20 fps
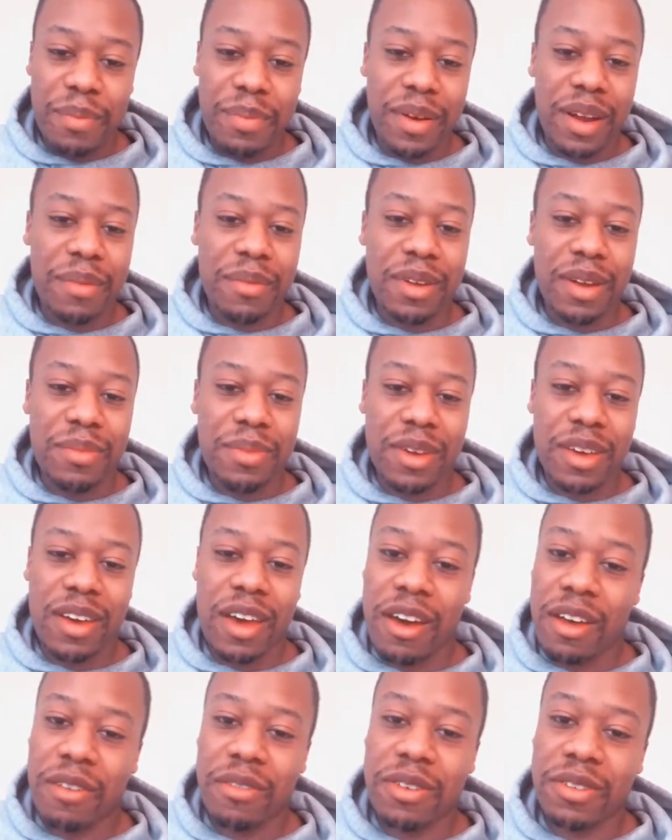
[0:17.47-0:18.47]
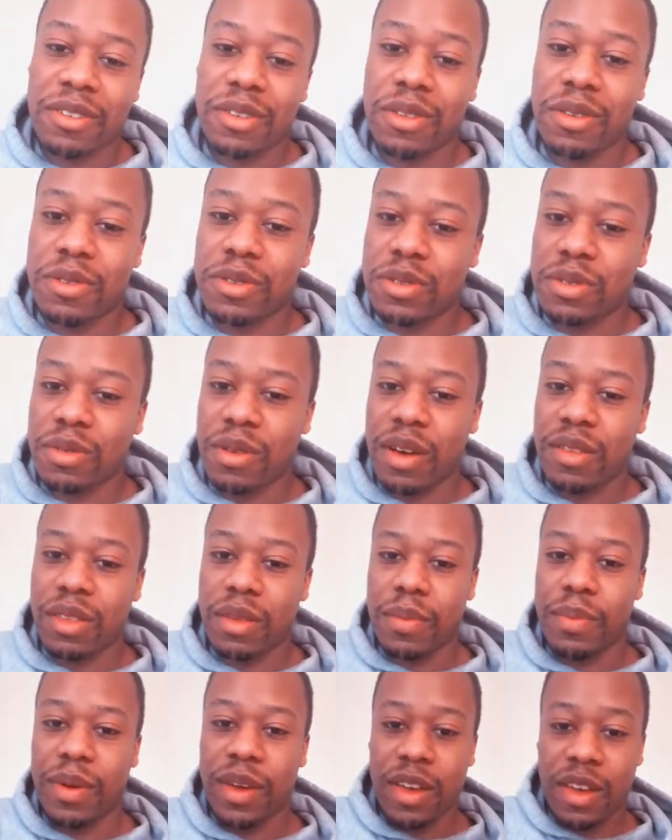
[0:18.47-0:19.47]
but I'm going to be catering to those who are at the
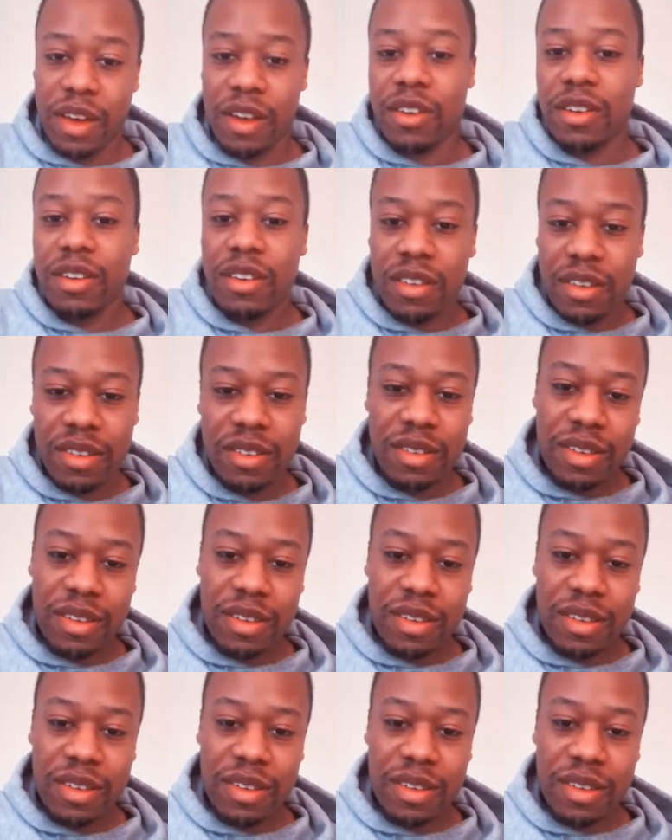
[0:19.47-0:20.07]
beginner